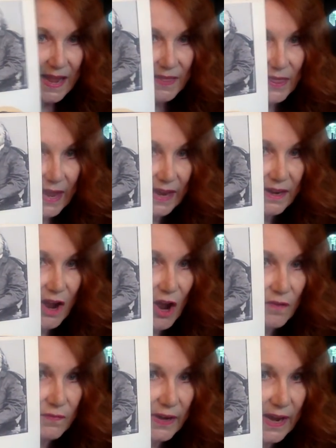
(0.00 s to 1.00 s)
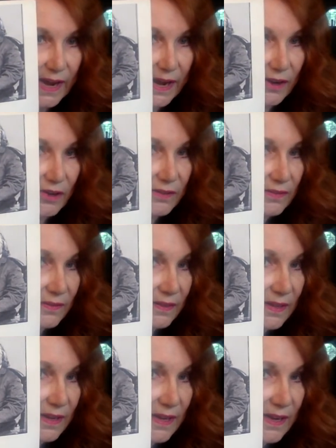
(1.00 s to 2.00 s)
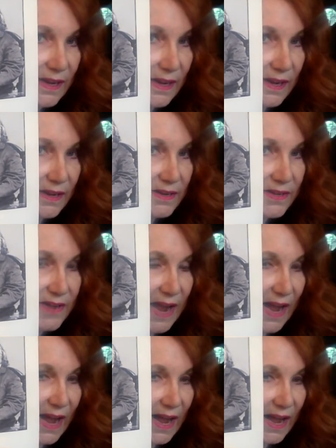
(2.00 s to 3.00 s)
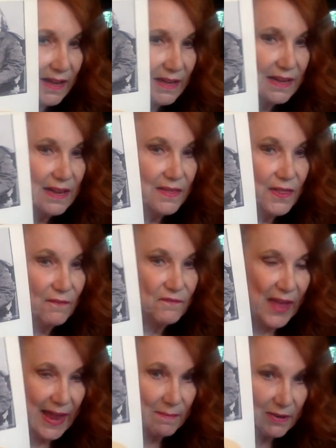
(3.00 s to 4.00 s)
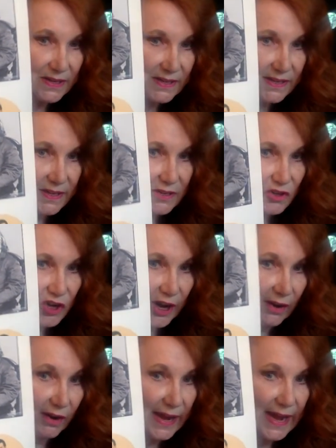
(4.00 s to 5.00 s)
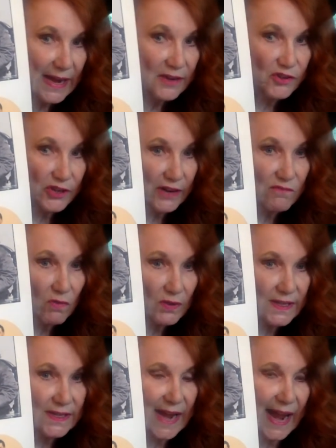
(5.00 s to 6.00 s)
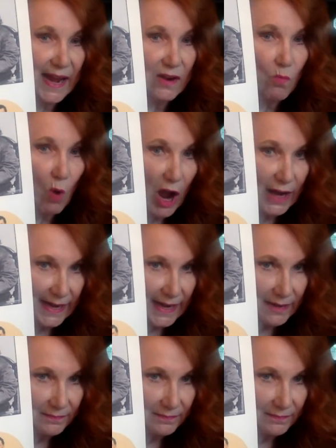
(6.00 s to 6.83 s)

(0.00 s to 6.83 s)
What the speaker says: Then over here is the famous Cherokee General Stan Waddy.